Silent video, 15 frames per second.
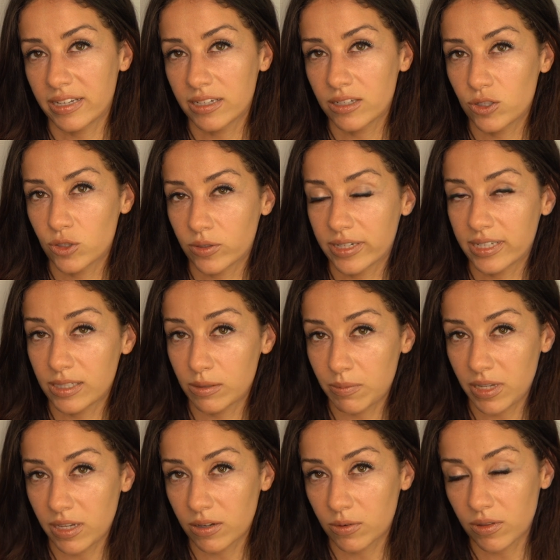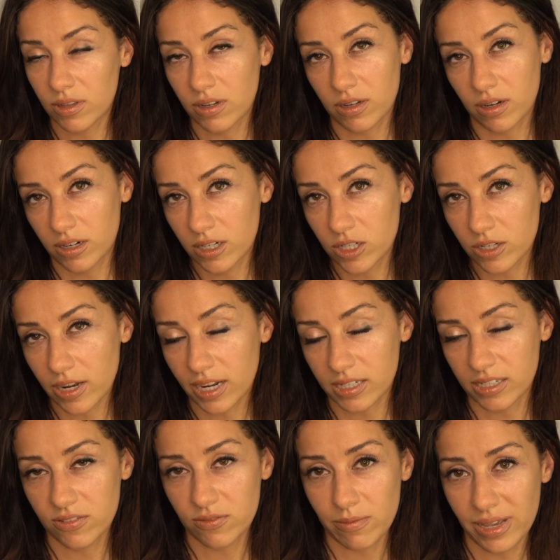enjoys being with an
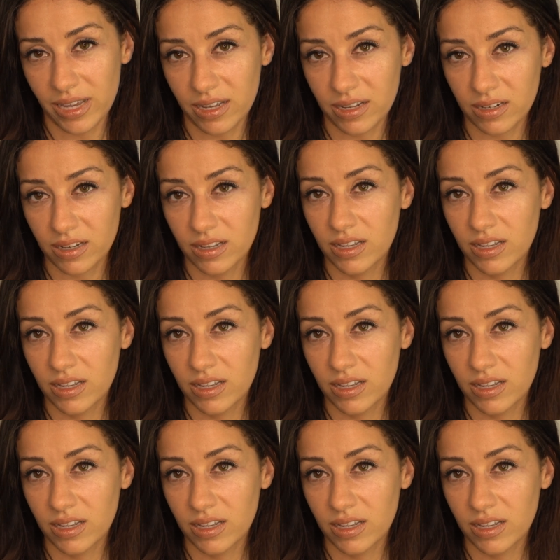unattractive man,